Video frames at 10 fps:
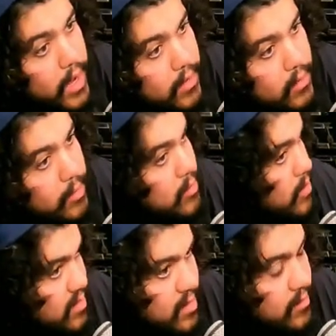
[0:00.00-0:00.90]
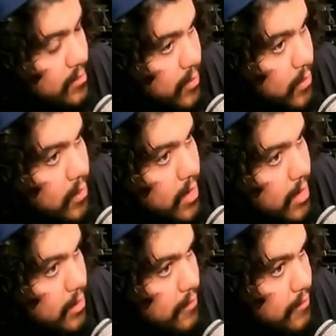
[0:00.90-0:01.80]
is supposed to be in season four
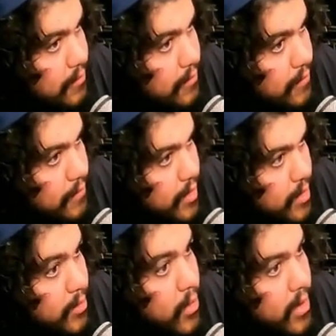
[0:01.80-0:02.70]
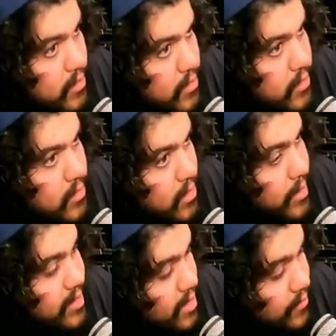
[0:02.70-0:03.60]
of The Boys, the Boys so I'm
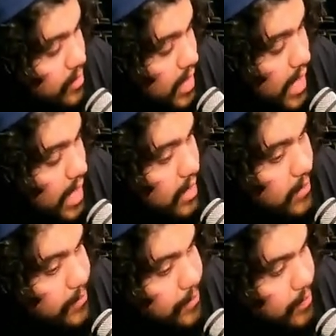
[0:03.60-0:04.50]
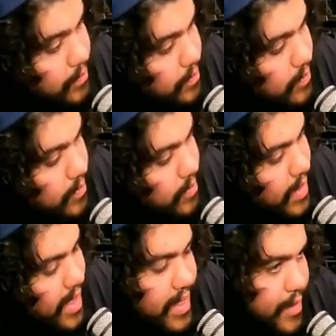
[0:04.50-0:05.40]
excited for that.
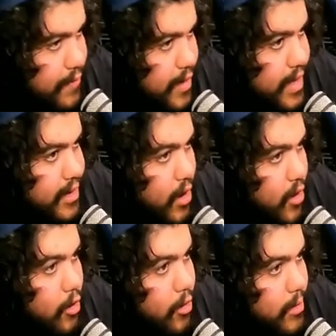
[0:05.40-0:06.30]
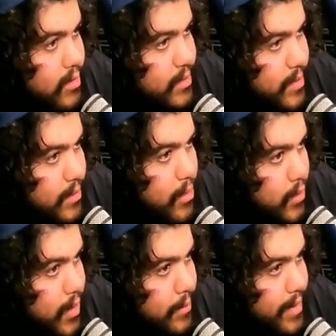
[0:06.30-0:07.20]
And then fucking Karl Urban's gonna be in Mortal
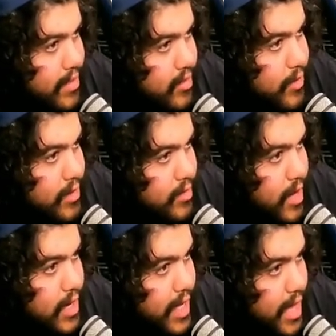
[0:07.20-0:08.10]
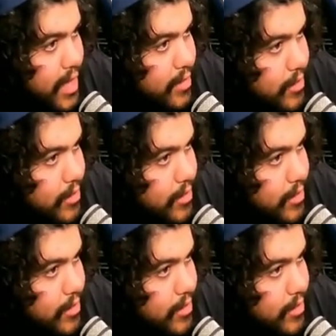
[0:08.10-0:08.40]
Kombat 2 as Johnny Cage.